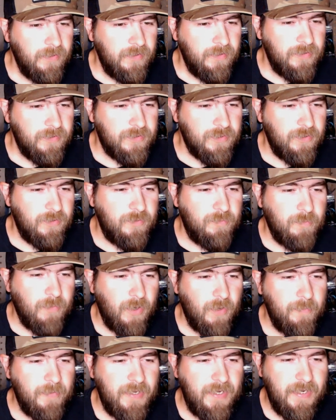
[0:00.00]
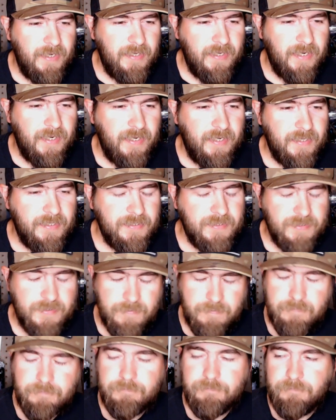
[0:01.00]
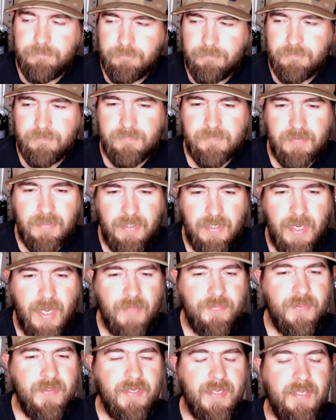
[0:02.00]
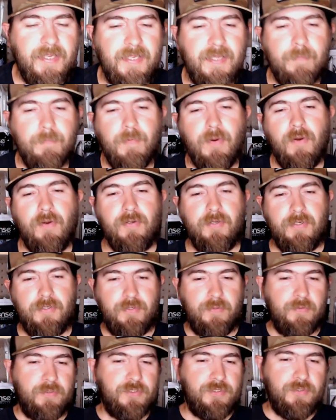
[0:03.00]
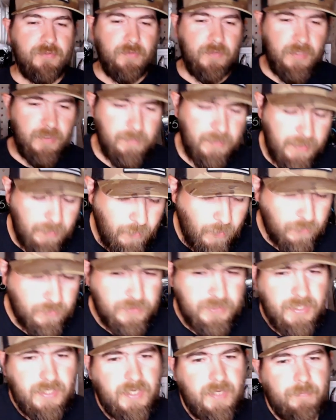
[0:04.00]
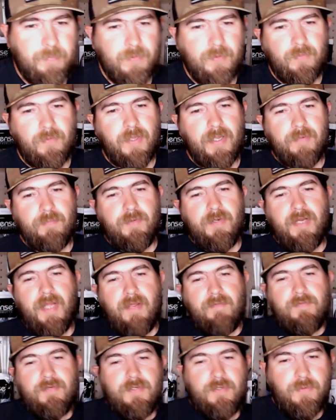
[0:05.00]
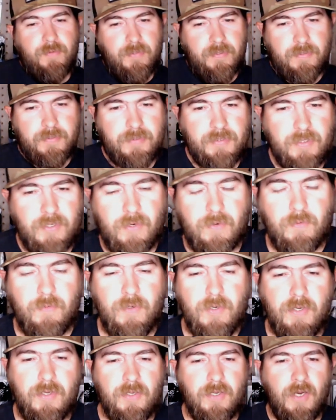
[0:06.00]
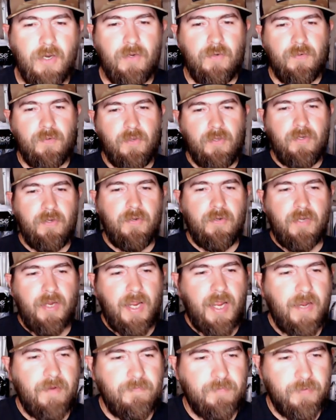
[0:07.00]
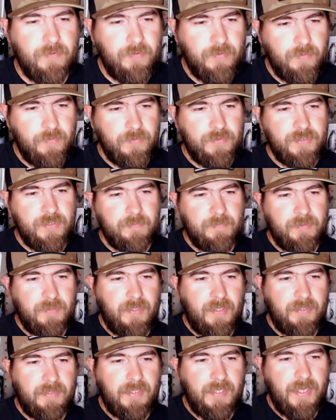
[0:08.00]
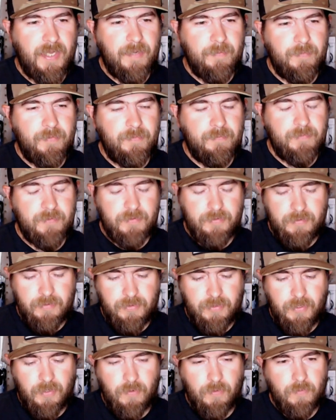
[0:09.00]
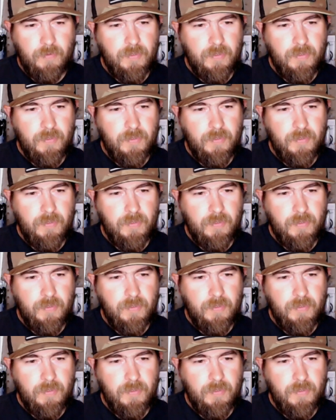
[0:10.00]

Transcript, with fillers: dude, Mark Menendez, I think I can get Mark to do a stream. He won't stay up real late. We'd have to do it, you know, earlier in the afternoon or something like that. But you know,